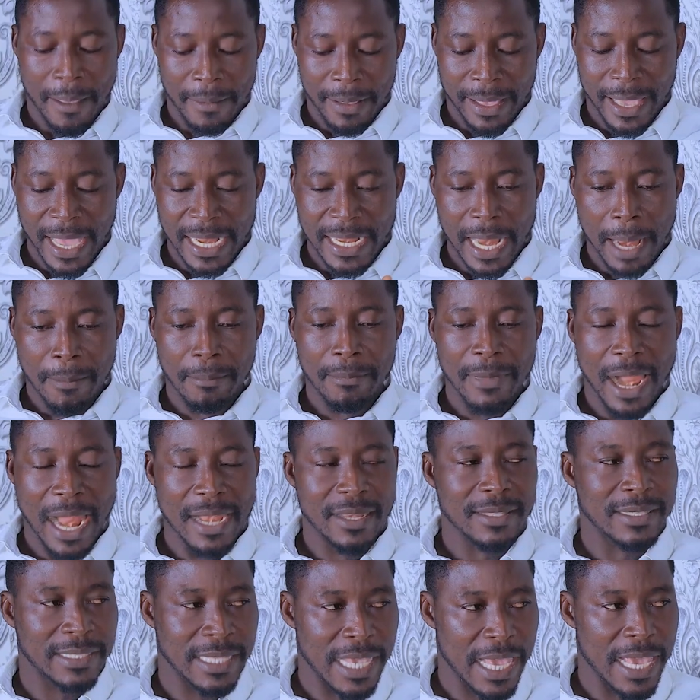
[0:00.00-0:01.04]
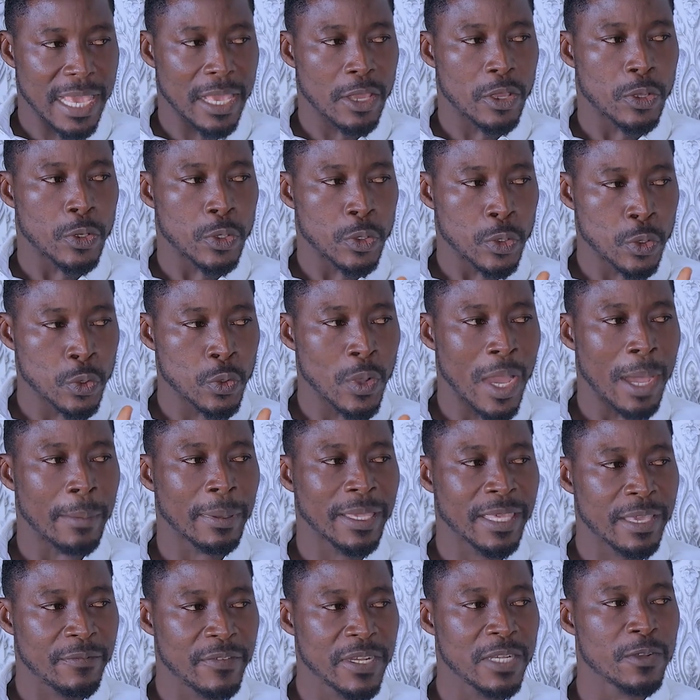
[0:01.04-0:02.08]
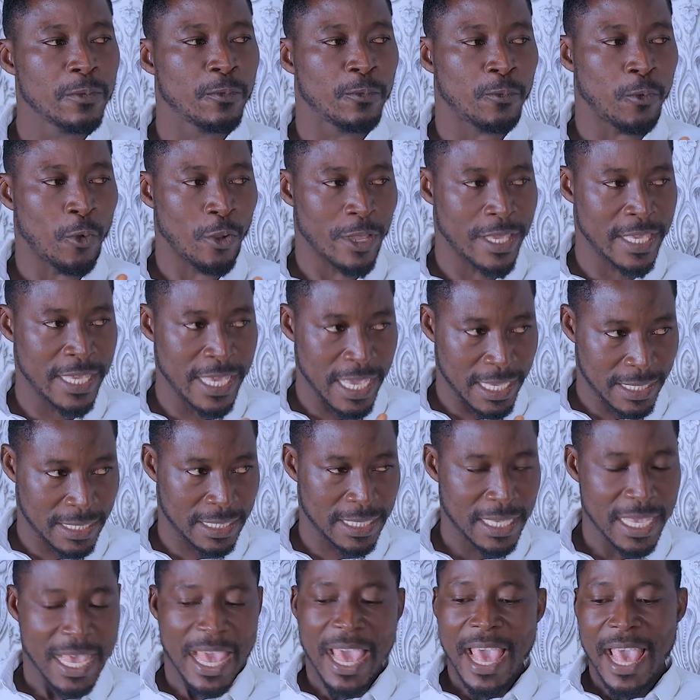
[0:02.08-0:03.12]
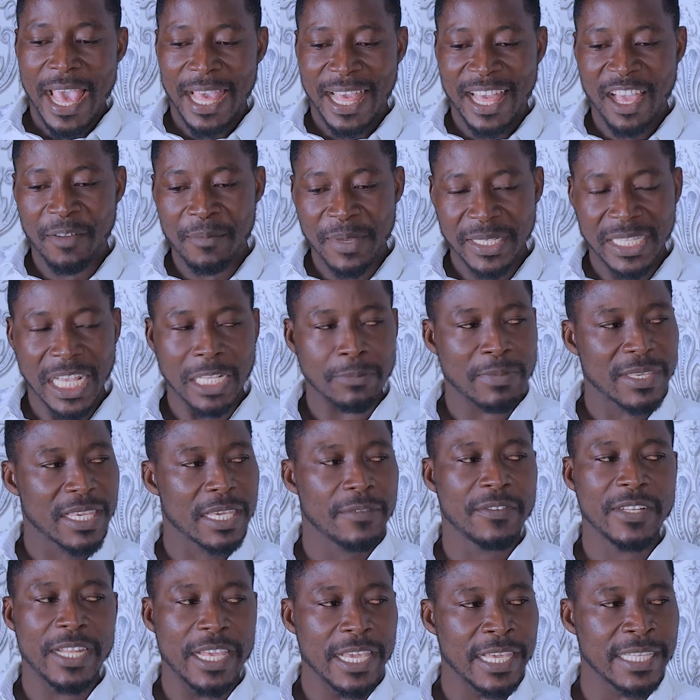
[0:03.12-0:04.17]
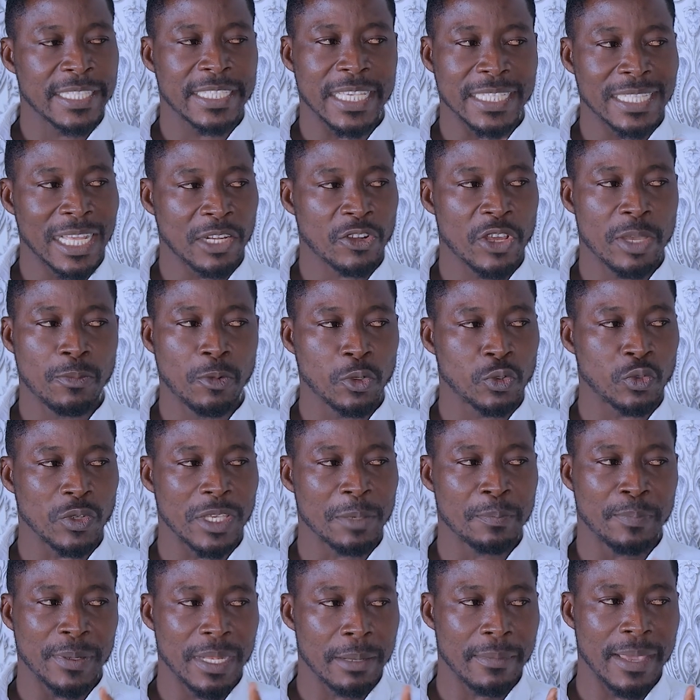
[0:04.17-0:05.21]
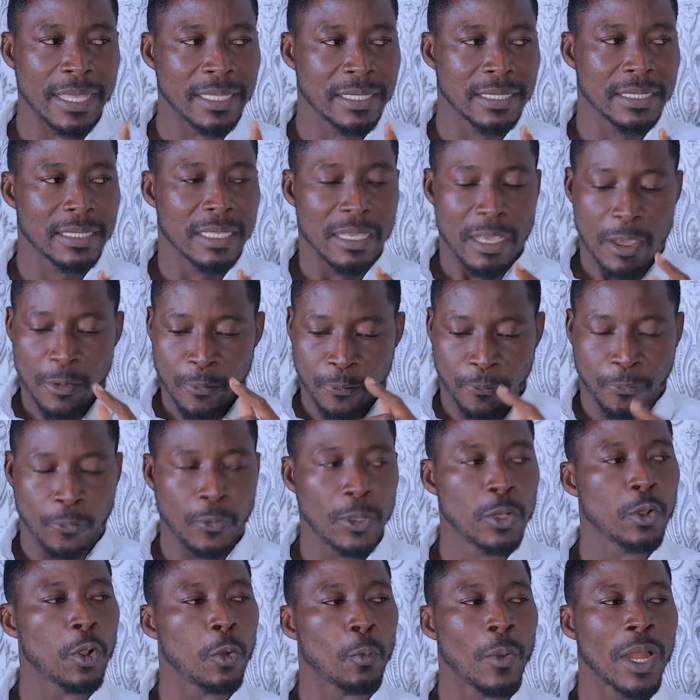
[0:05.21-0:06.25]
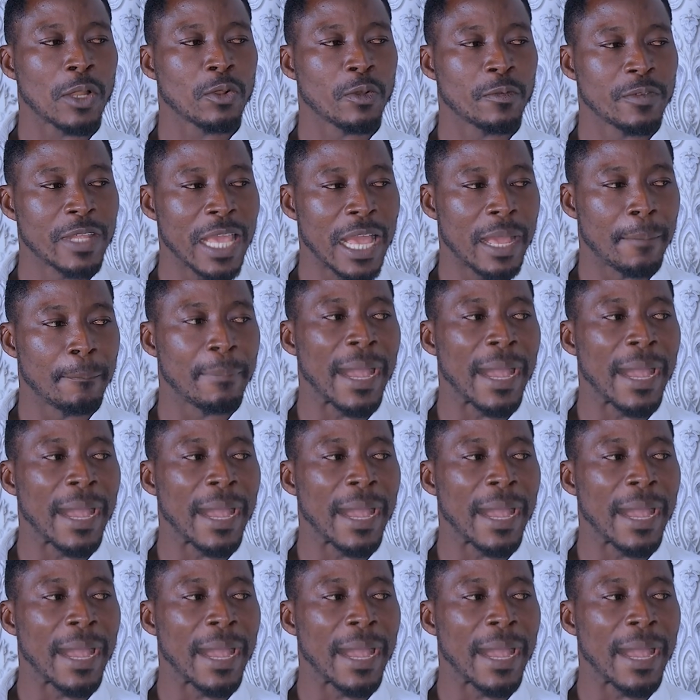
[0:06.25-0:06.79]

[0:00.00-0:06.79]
A Ghana man said, you have given 4 years. A government has been given 8 years, they're not able to implement fully one of their.